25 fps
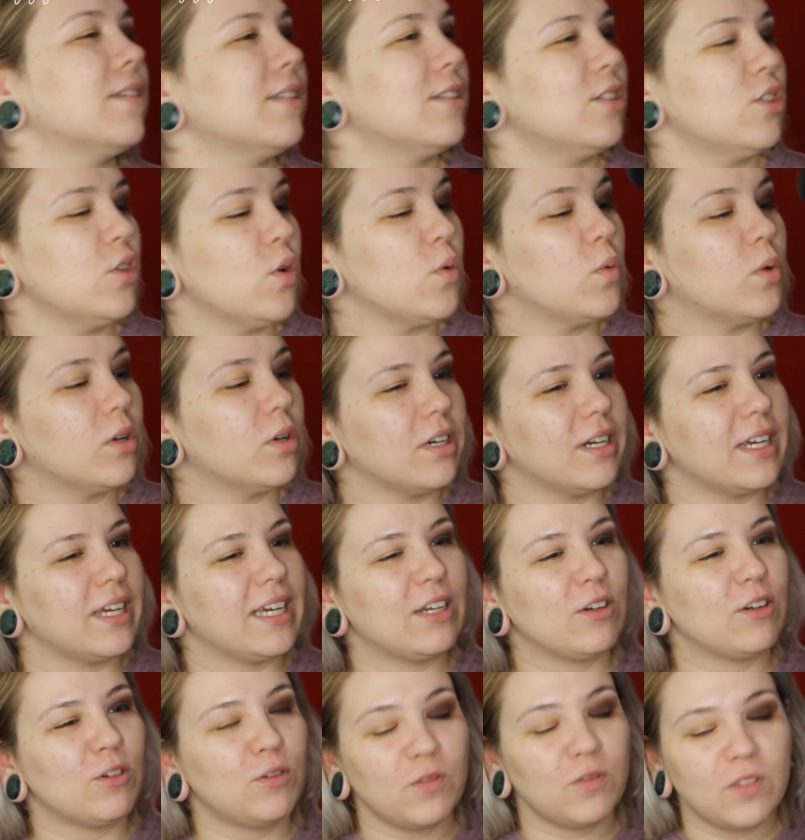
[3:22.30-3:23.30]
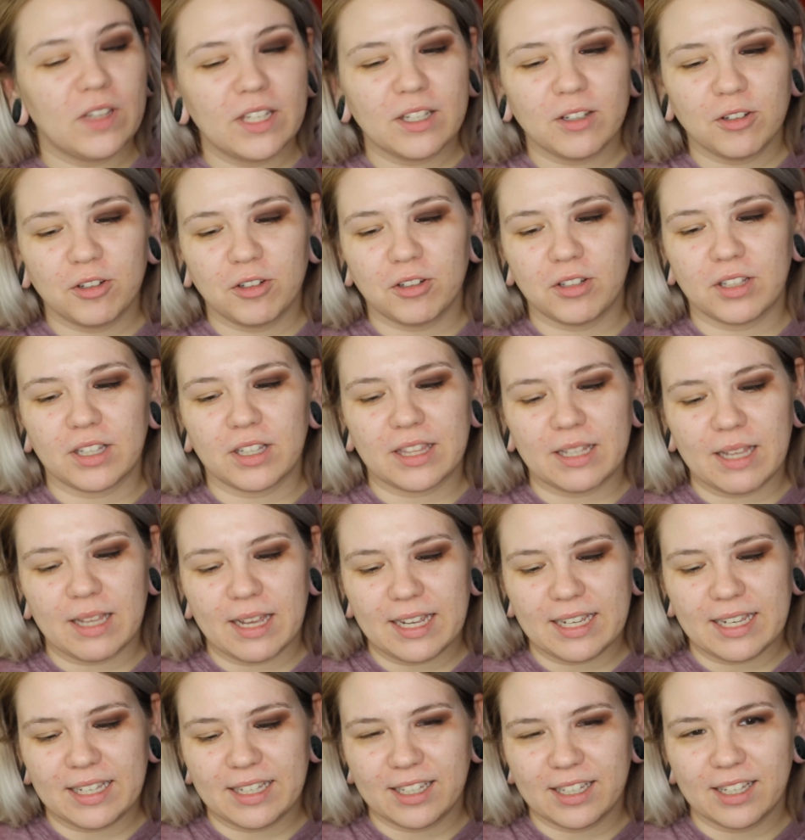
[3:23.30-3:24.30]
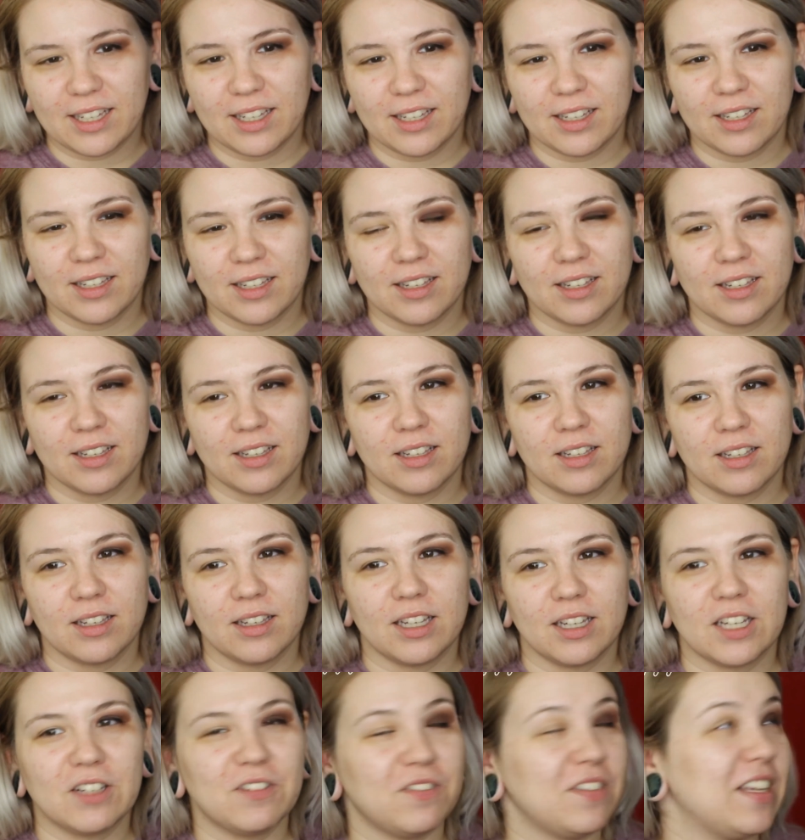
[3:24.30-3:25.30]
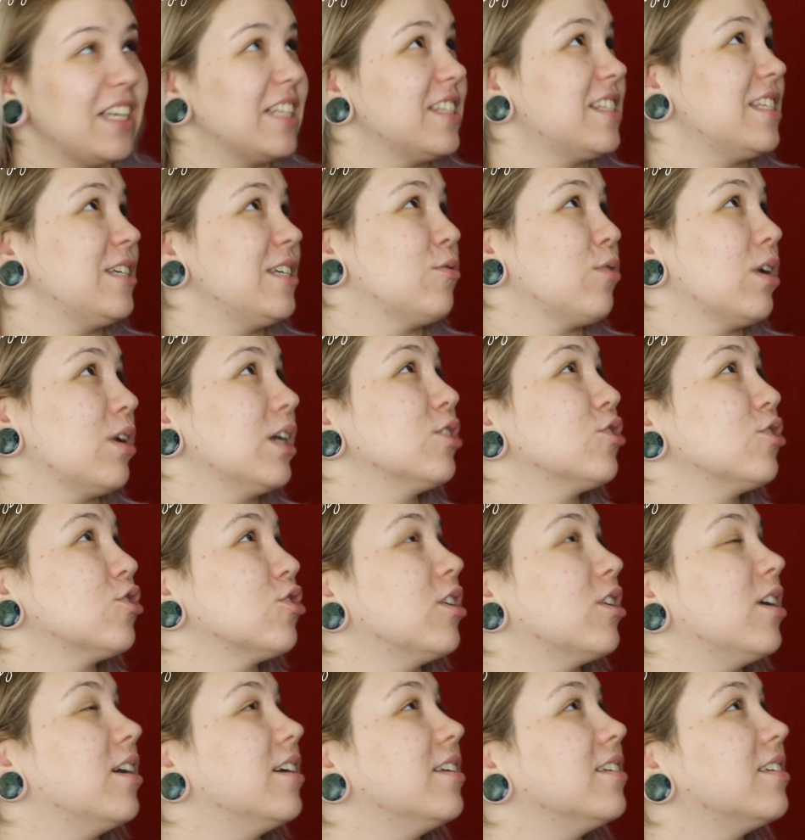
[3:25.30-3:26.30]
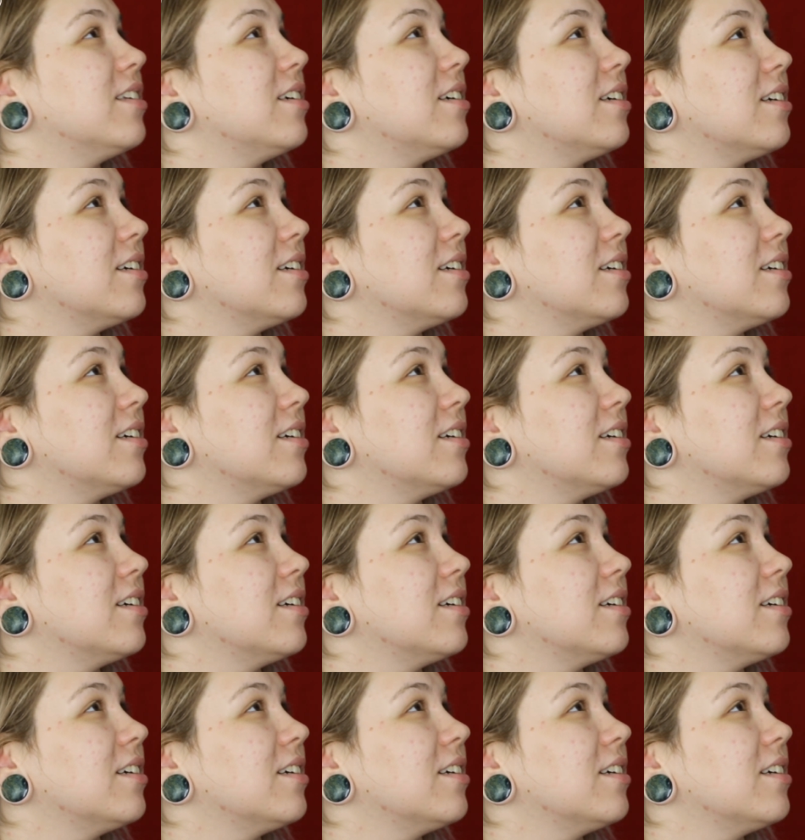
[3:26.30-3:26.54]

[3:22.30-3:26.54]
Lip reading: Don't worry, it'll feel like a fancy restaurant.